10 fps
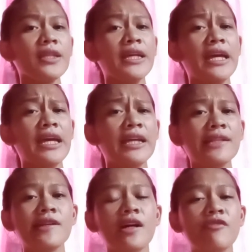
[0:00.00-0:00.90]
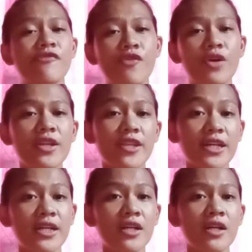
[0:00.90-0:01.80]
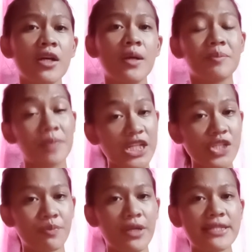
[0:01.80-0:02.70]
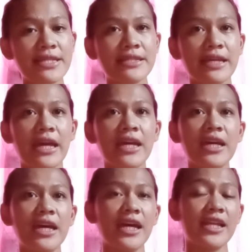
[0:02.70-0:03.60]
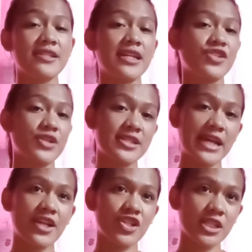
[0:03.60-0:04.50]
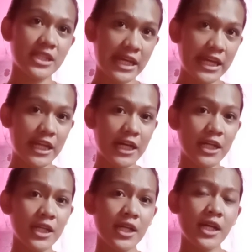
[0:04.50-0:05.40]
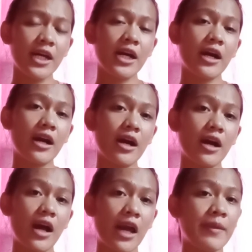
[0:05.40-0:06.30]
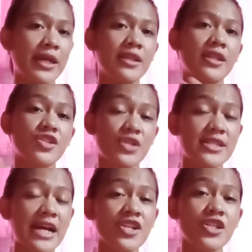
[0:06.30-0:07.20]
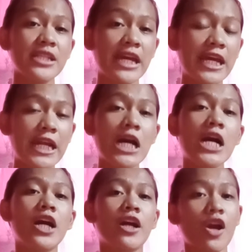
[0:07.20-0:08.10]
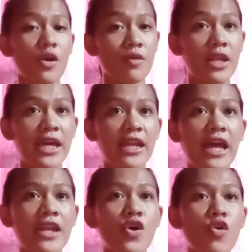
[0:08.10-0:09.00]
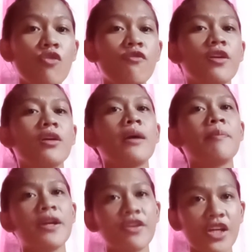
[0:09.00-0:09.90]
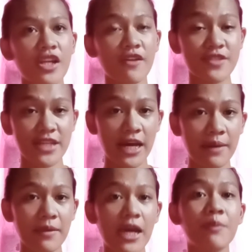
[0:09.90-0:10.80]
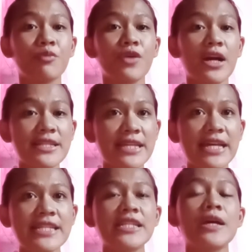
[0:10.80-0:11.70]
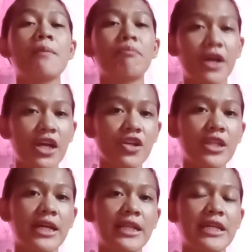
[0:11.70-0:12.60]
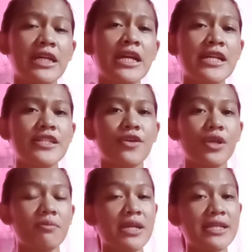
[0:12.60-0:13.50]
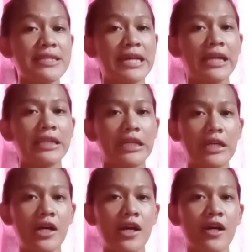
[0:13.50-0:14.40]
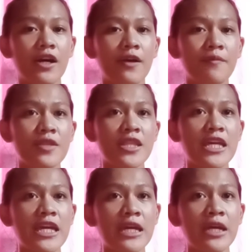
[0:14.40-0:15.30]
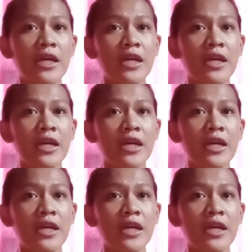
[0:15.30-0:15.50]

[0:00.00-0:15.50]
And for the batch processing, it is a transaction data. The transaction data are accumulated over a period of time and processed periodically. So it means that the